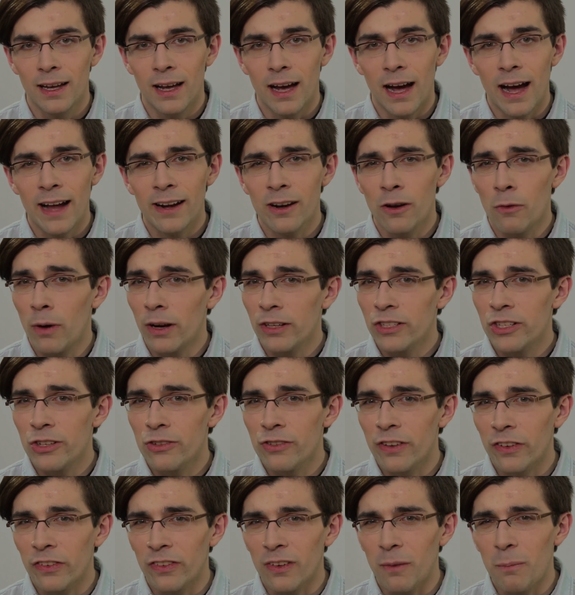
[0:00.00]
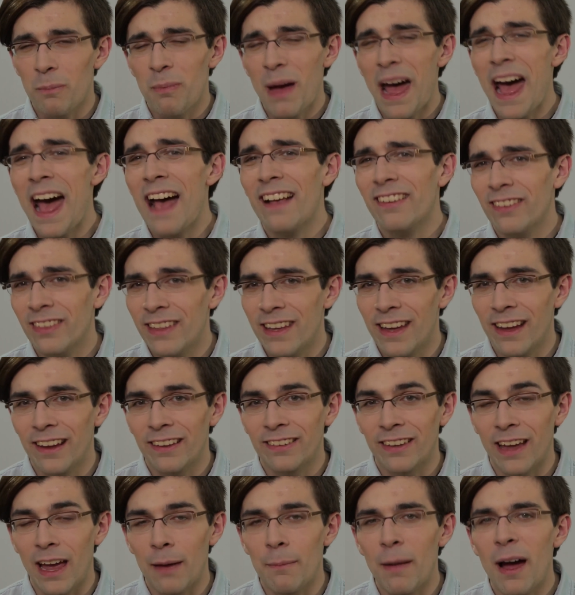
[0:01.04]
I don't want you just to pass the
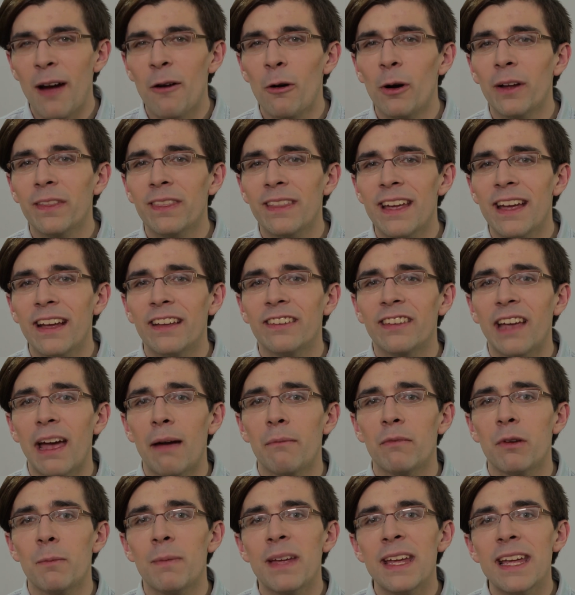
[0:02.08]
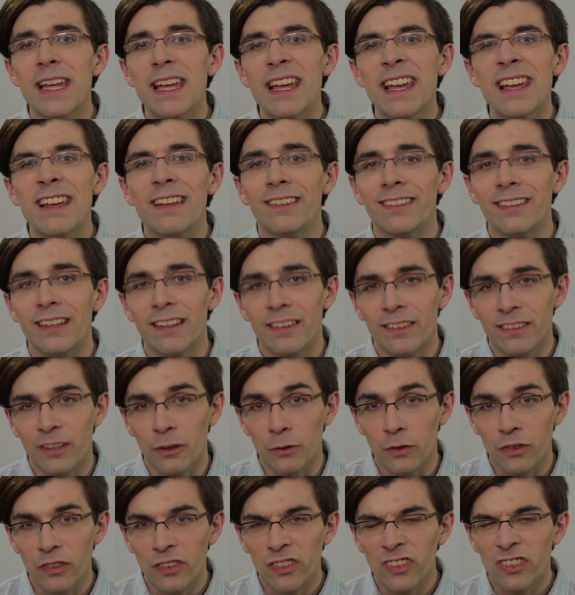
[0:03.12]
exam. I want the exam to be easy.
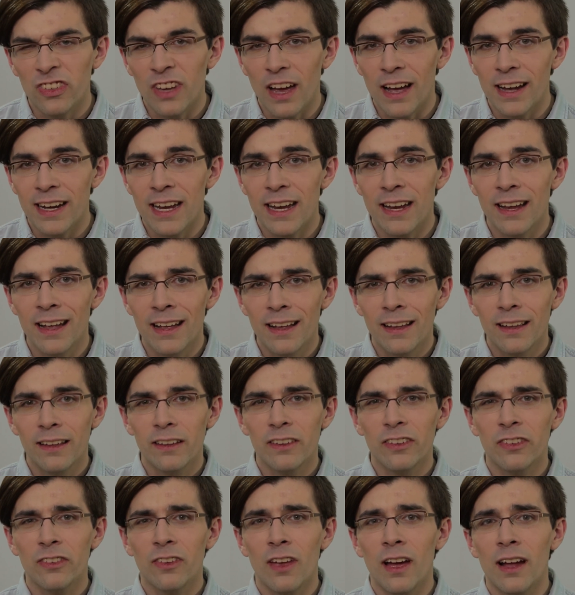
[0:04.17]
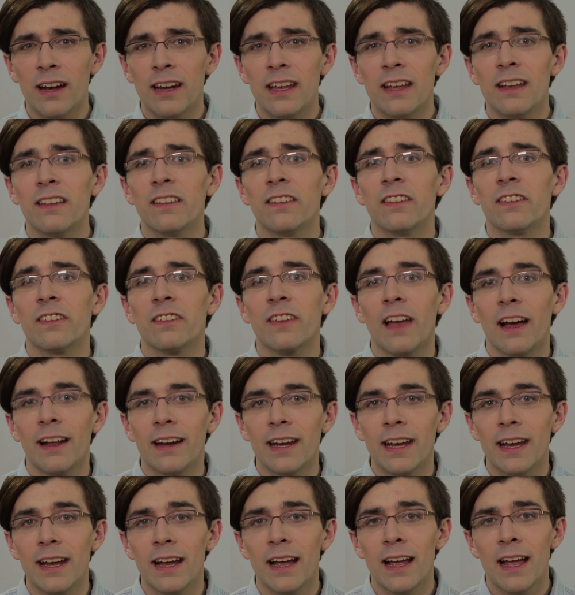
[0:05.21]
So study, study,
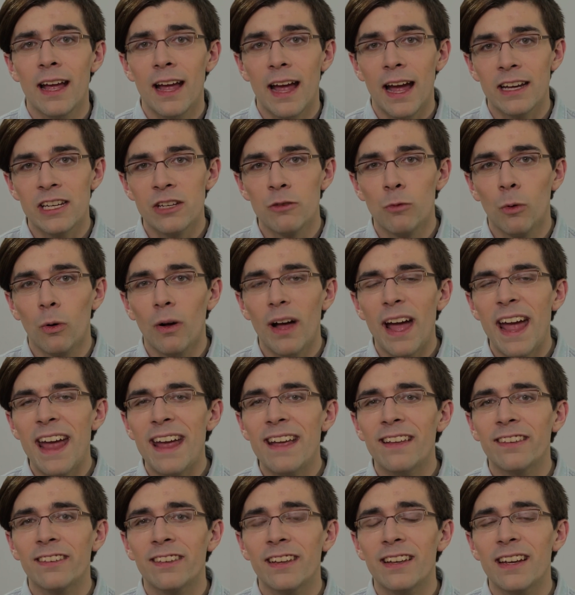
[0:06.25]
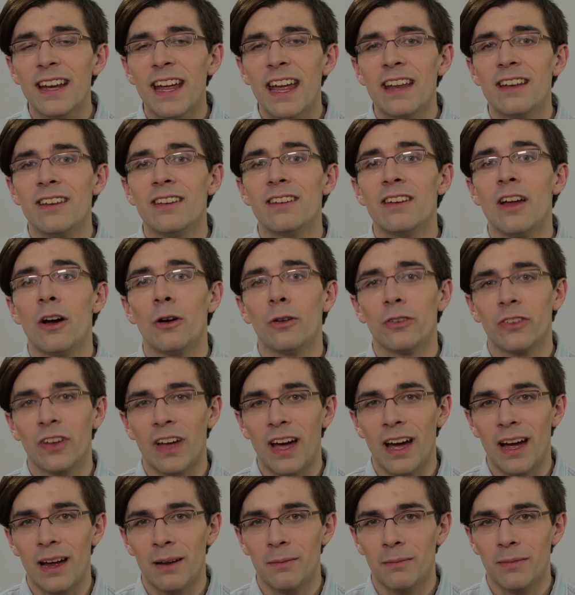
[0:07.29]
study, and you will ace it in no
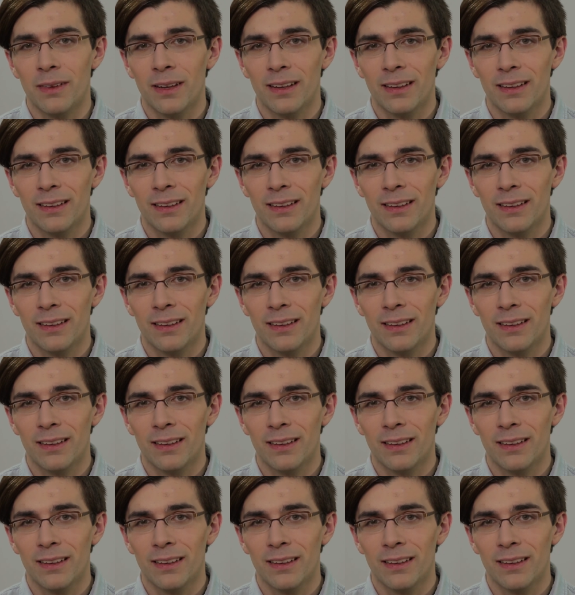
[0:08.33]
time.